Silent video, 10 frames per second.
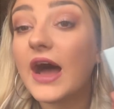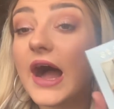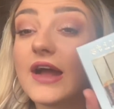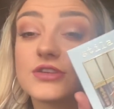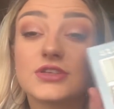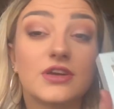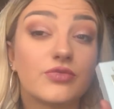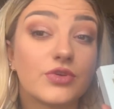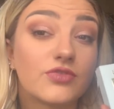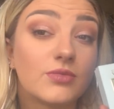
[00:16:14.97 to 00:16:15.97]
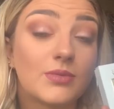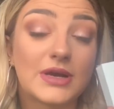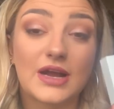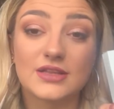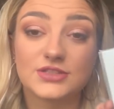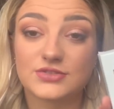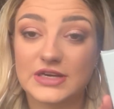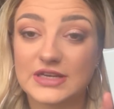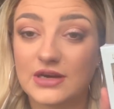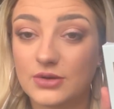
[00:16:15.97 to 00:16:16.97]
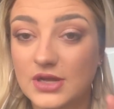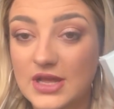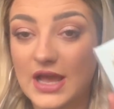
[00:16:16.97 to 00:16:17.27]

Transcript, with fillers: I actually have one of them on my eyelids right now.